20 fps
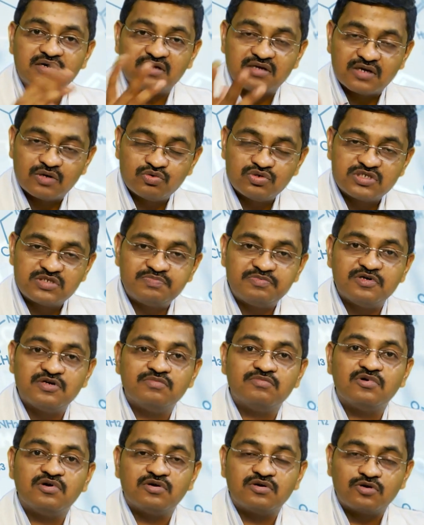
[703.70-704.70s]
round
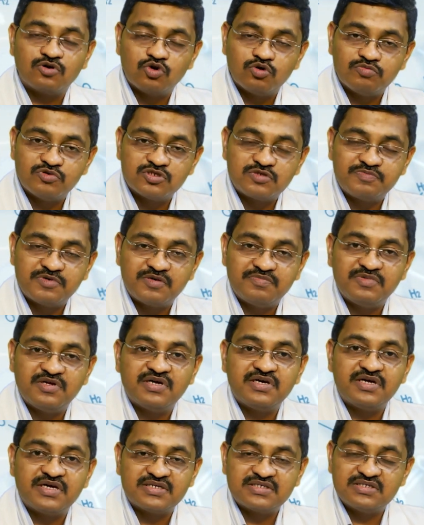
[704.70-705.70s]
sperm or
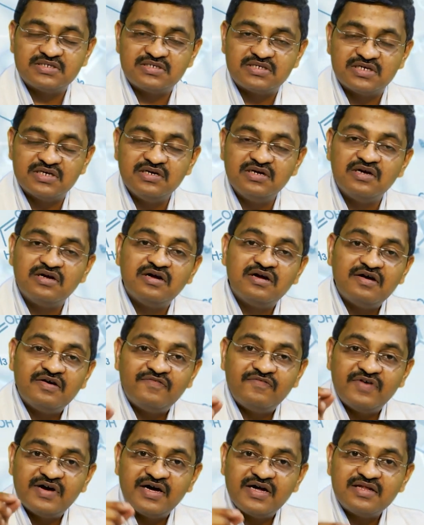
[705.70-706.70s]
globospermia, etc.,
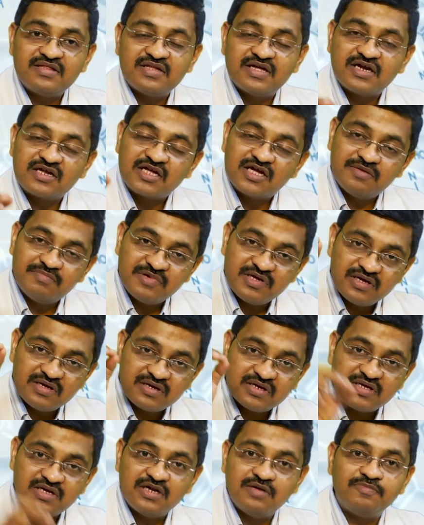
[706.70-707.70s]
where there can be a
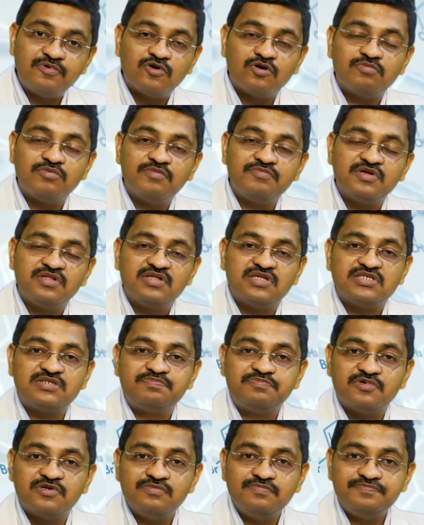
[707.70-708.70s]
real problem in the
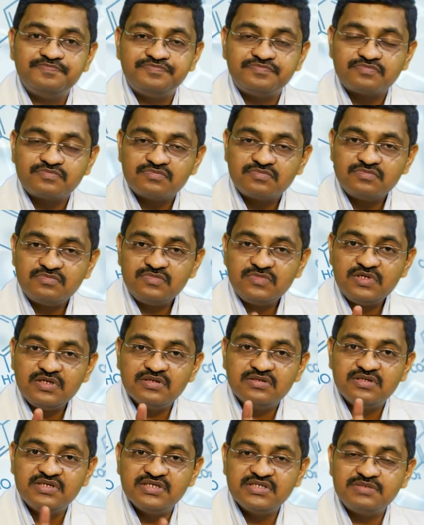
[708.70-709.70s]
sperm.
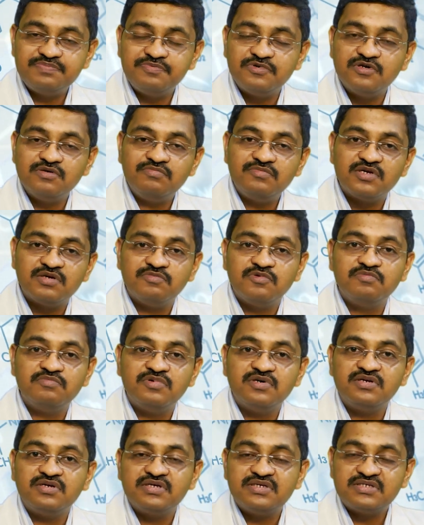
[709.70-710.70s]
This sperm,
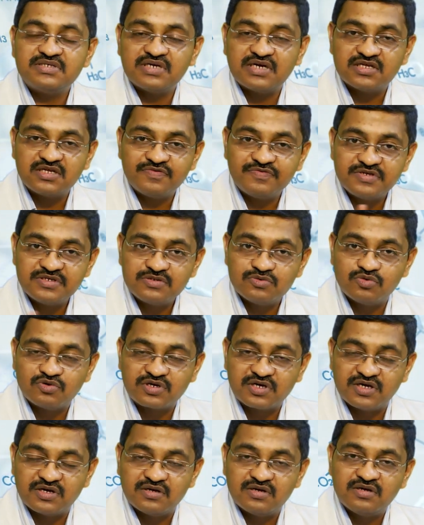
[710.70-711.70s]
remember, is otherwise
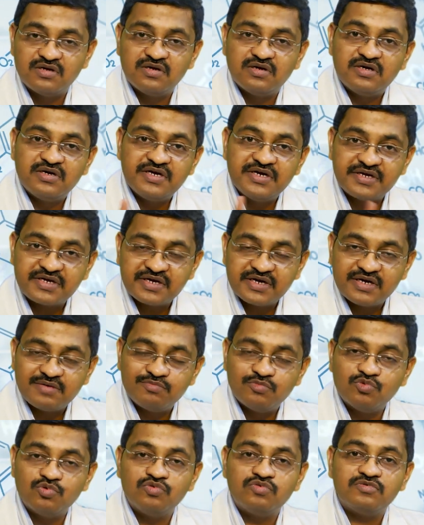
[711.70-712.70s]
okay. It can
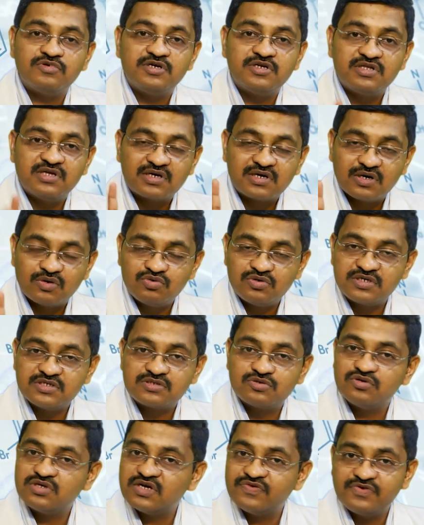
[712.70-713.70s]
move, if the count is
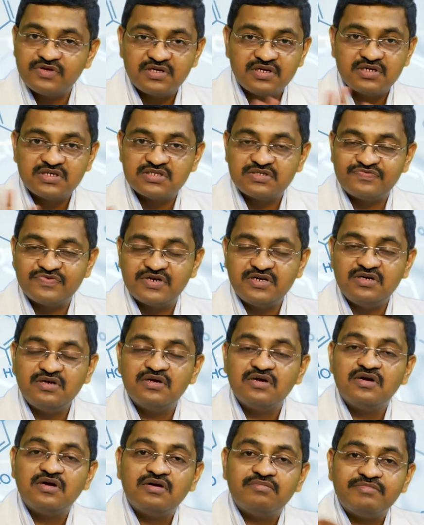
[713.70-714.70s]
good, everything is fine,
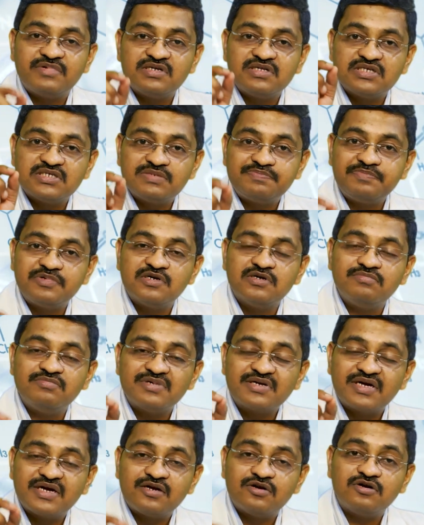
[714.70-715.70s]
but the
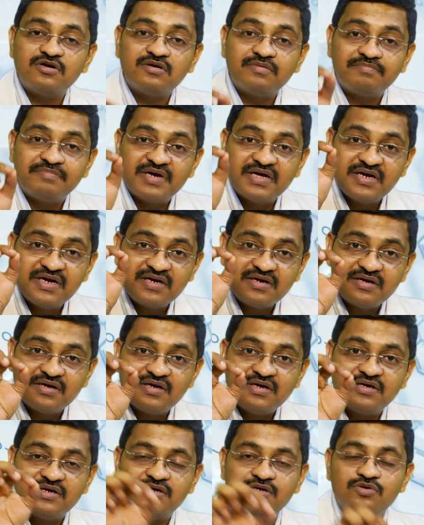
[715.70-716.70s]
sperm cannot
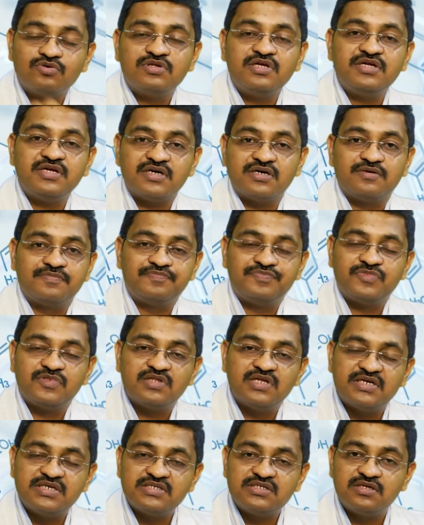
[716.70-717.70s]
penetrate into the egg.
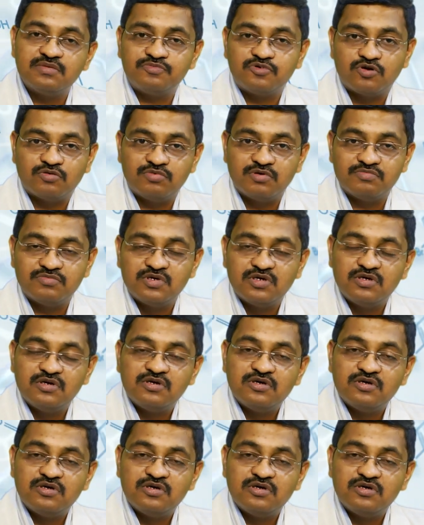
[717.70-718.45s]
That is the problem.